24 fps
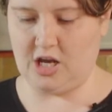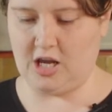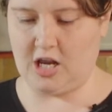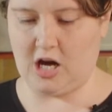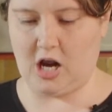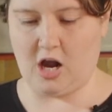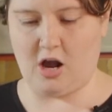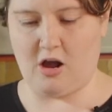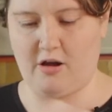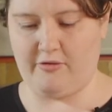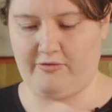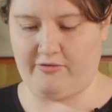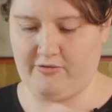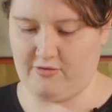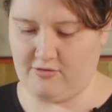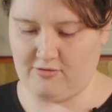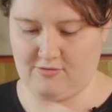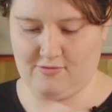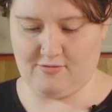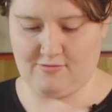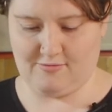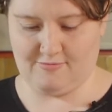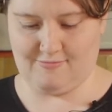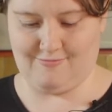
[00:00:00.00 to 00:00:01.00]
it off,
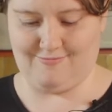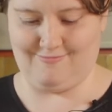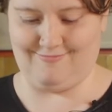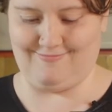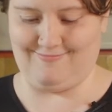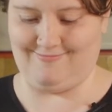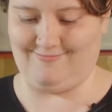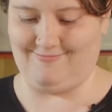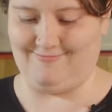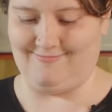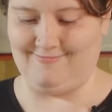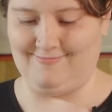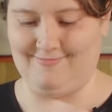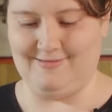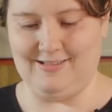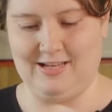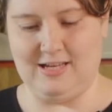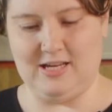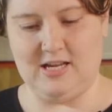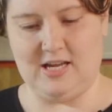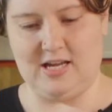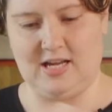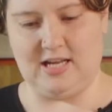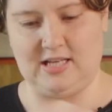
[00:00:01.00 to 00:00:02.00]

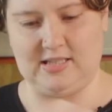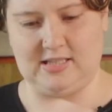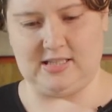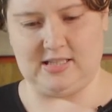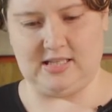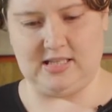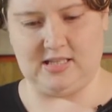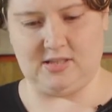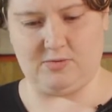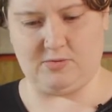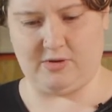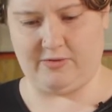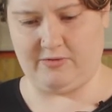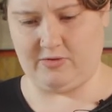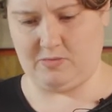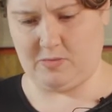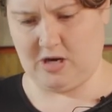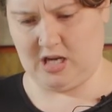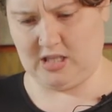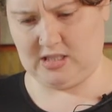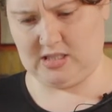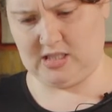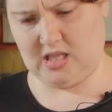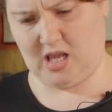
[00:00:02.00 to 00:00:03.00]
as T Swift
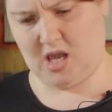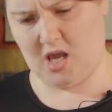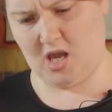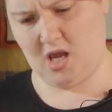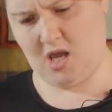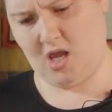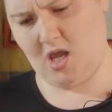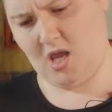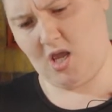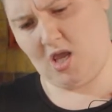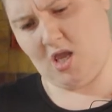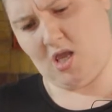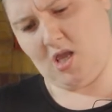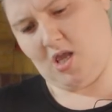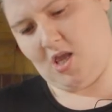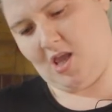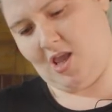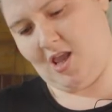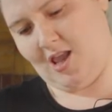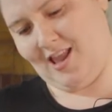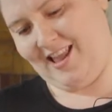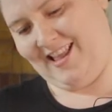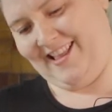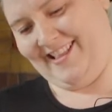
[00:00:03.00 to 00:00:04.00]
might say,
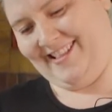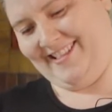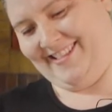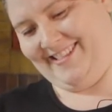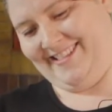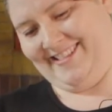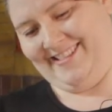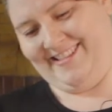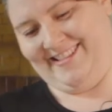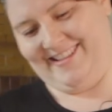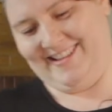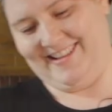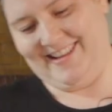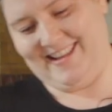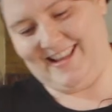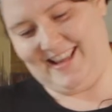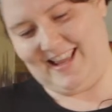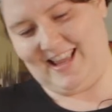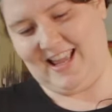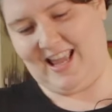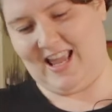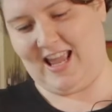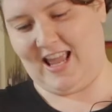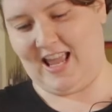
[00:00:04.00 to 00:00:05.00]

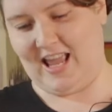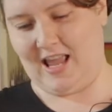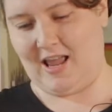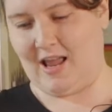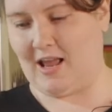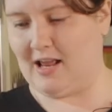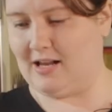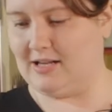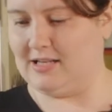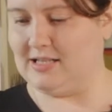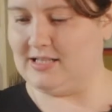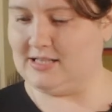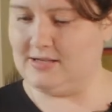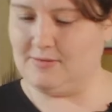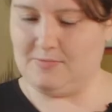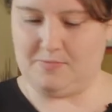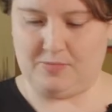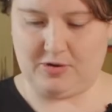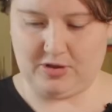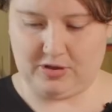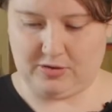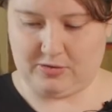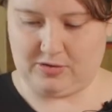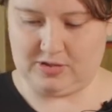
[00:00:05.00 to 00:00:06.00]
and
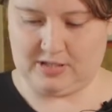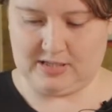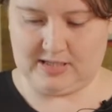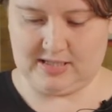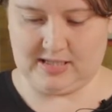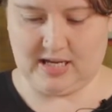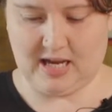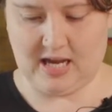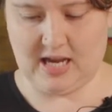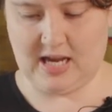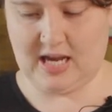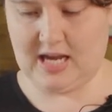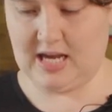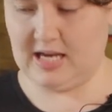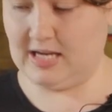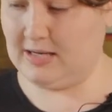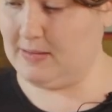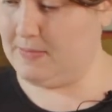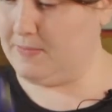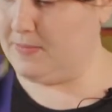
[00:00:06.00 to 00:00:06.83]
put those aside,